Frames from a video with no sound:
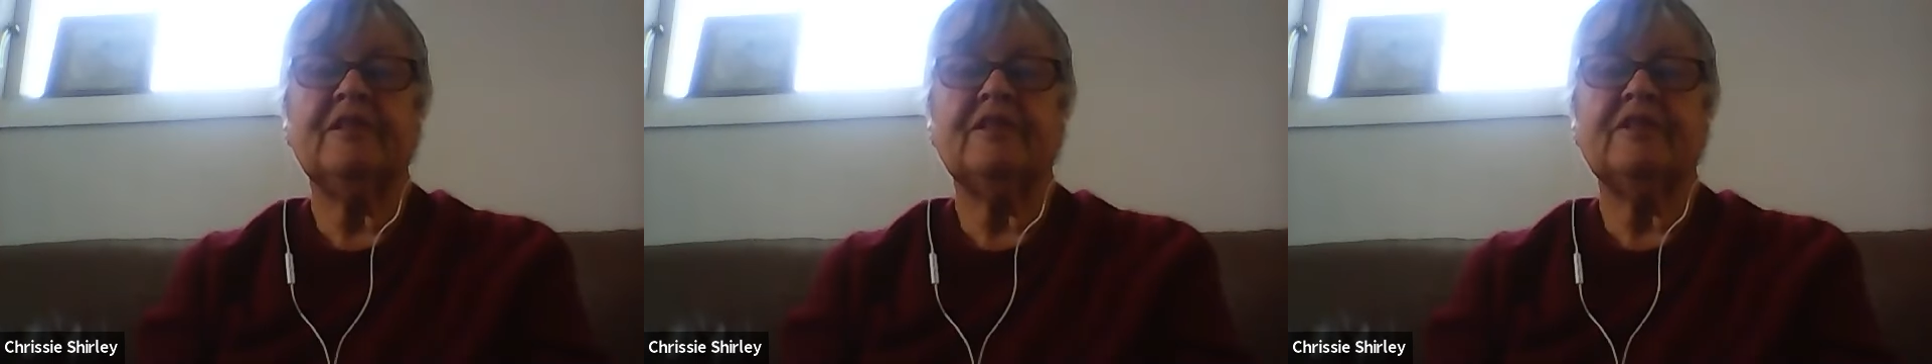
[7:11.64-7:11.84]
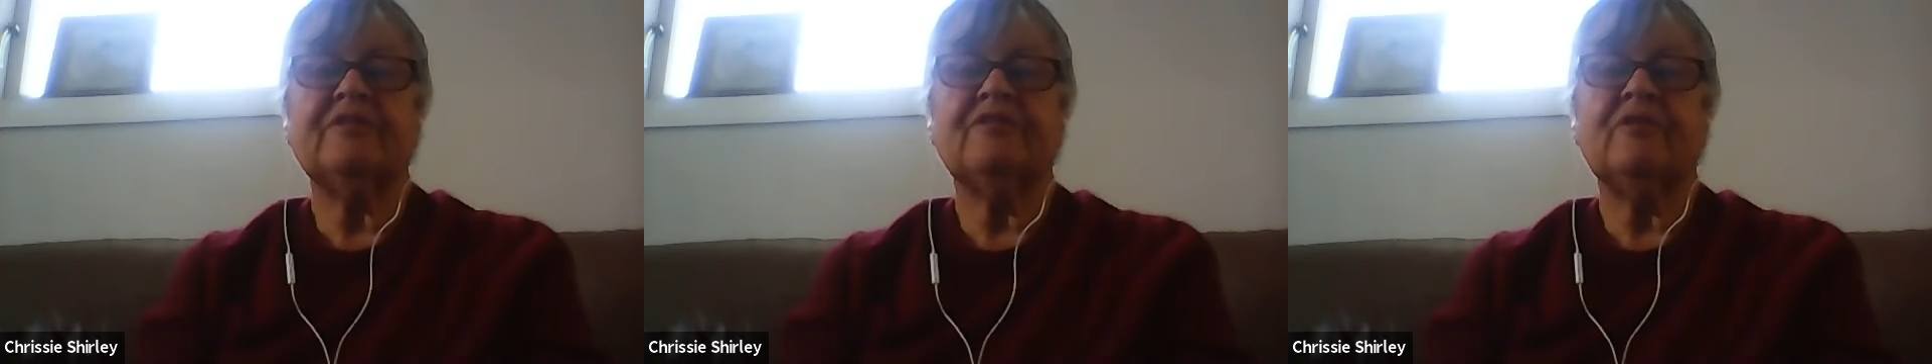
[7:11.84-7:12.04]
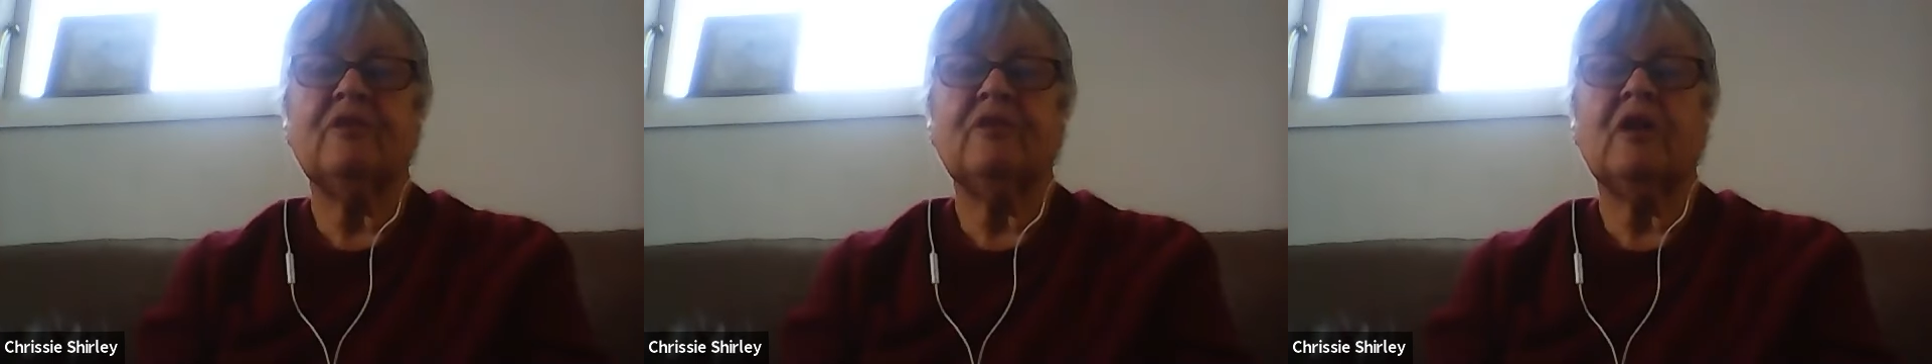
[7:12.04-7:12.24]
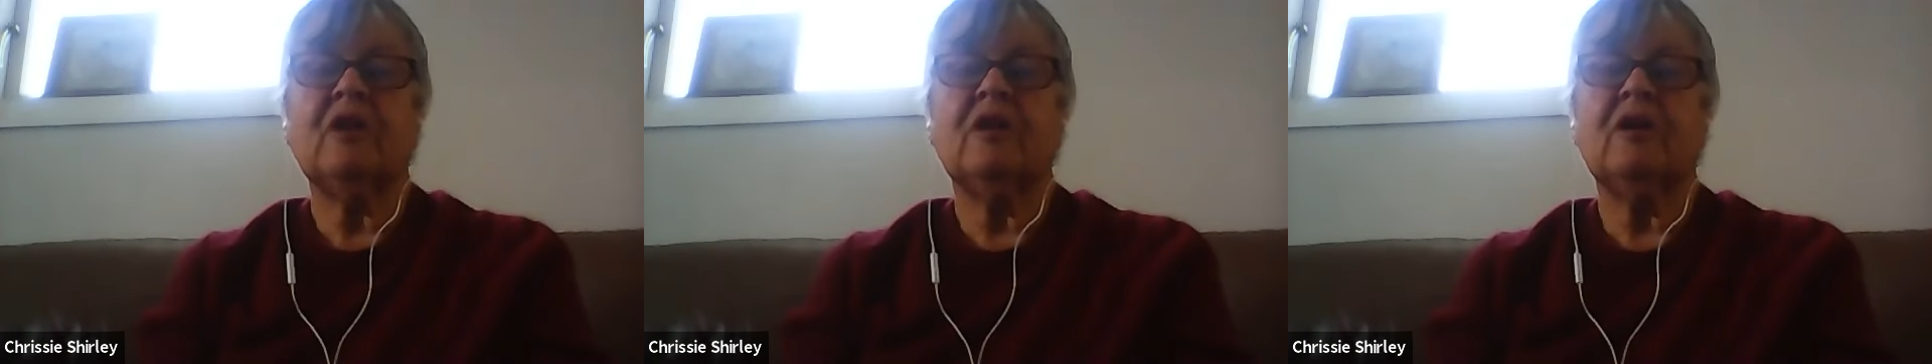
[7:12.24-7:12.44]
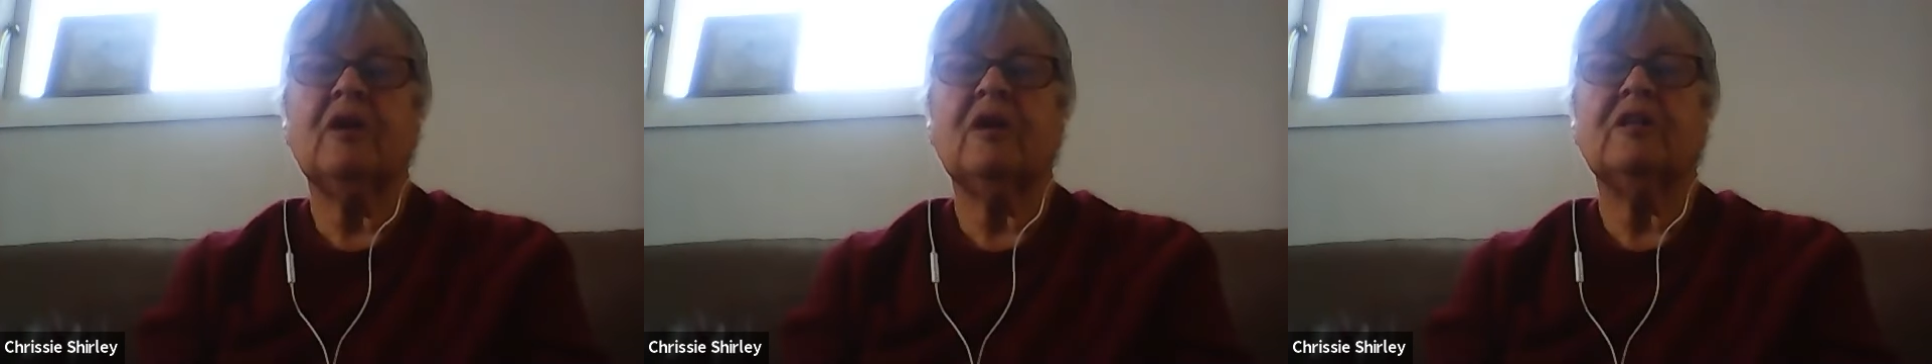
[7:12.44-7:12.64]
ask for
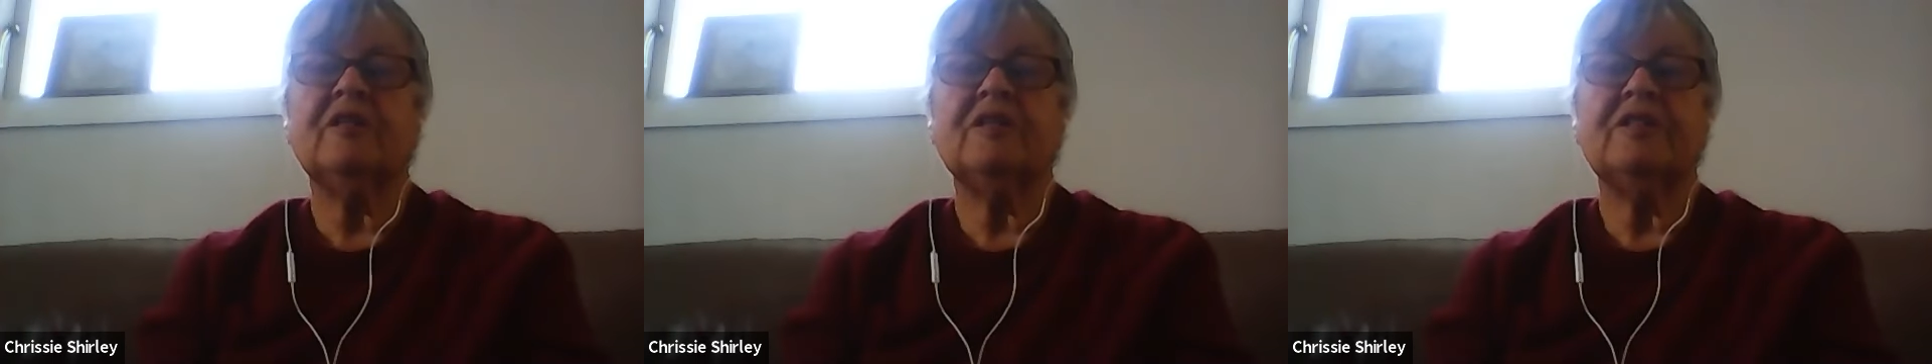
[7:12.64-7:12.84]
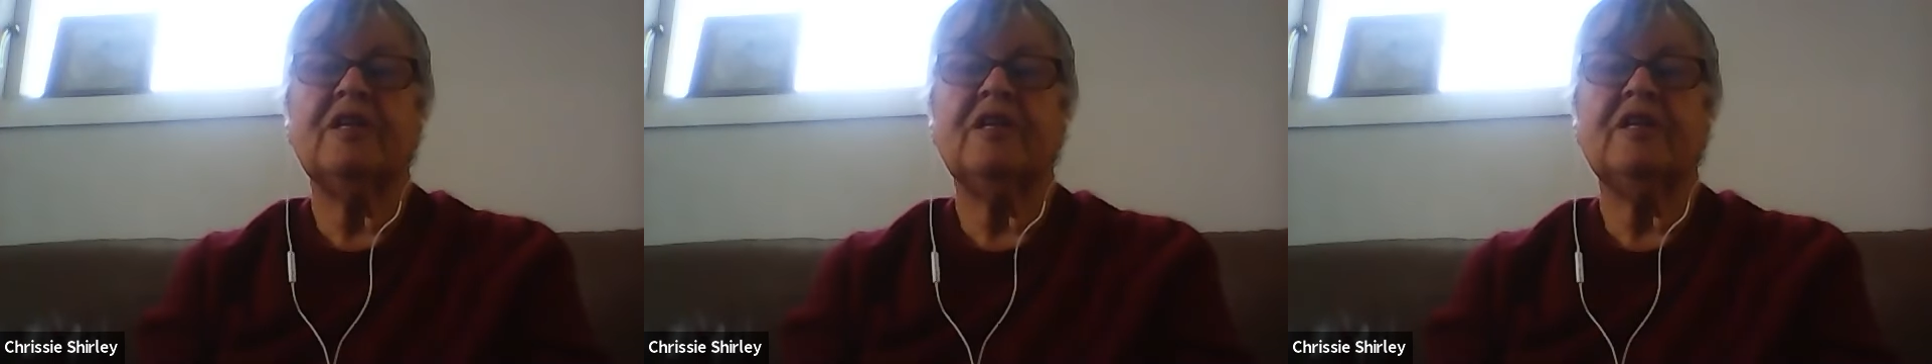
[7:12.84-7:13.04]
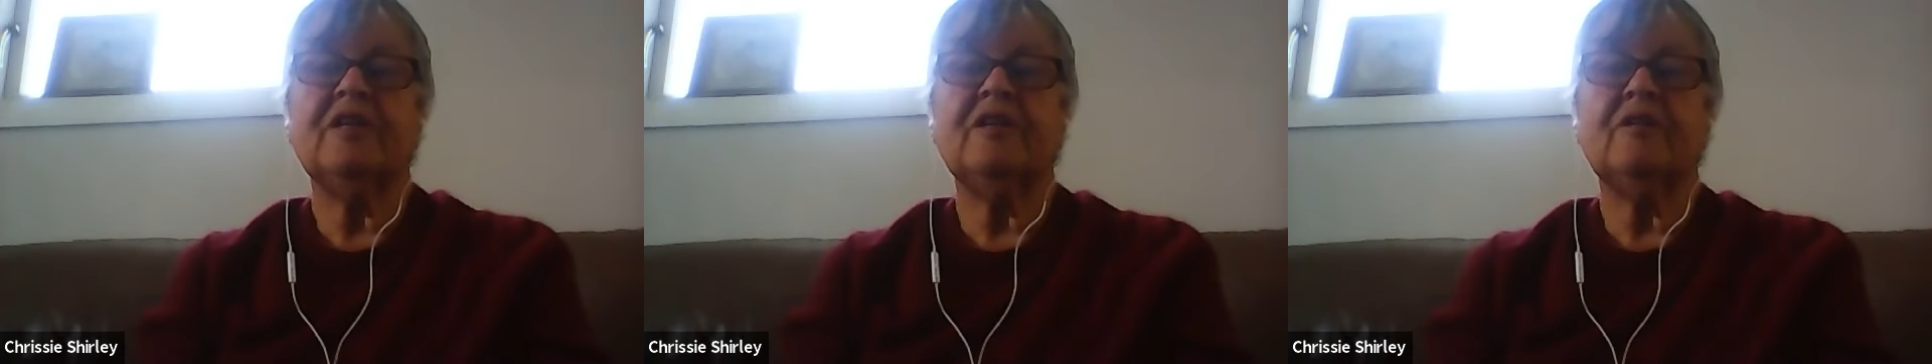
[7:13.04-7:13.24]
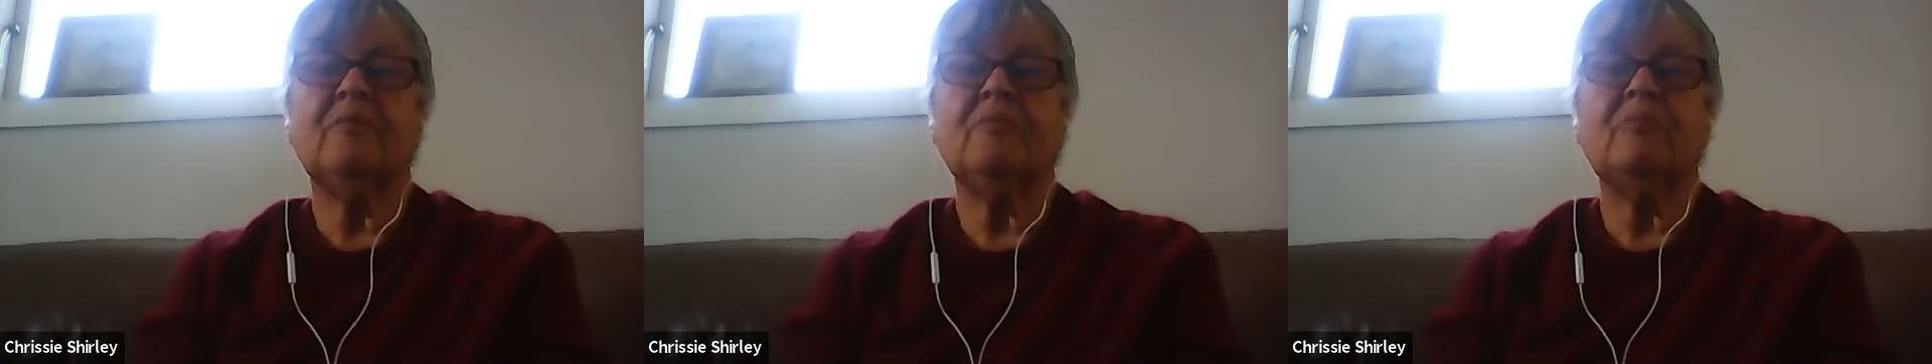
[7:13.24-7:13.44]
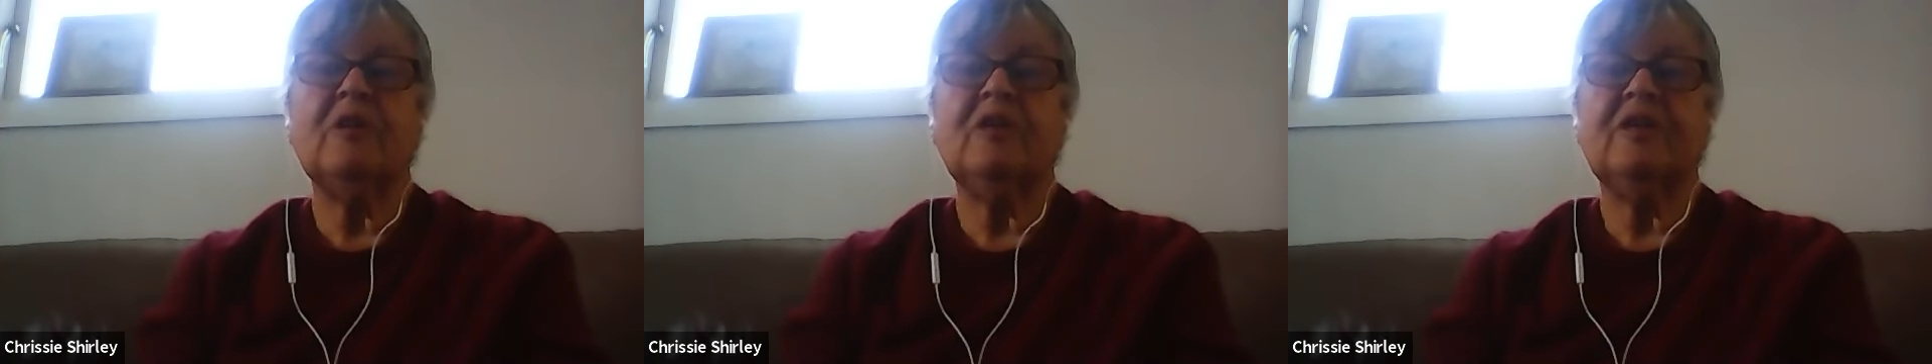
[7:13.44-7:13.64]
10
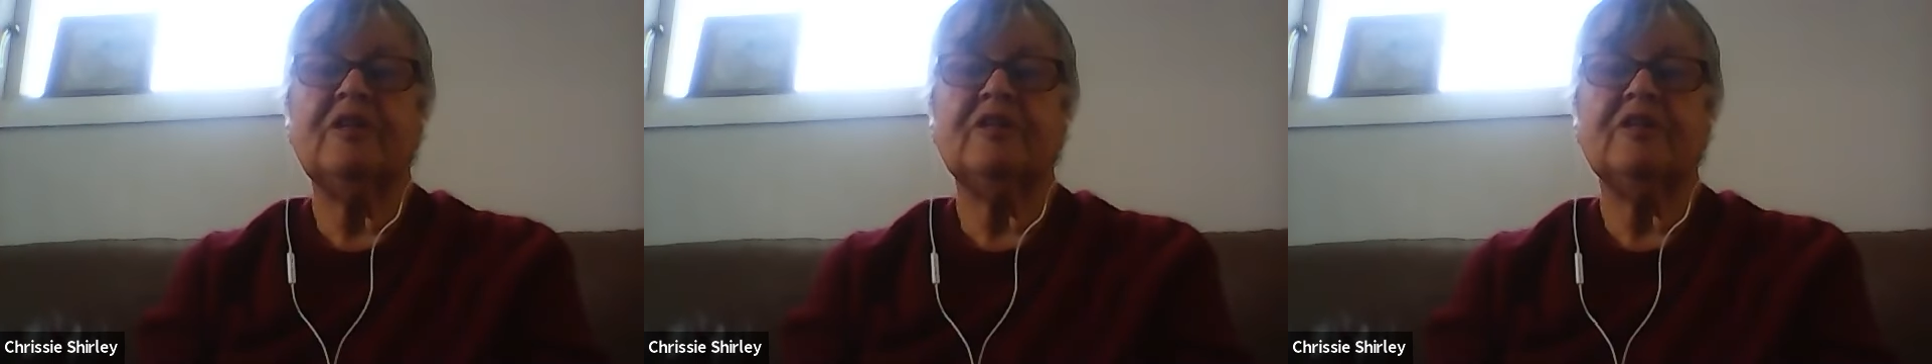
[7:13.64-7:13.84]
million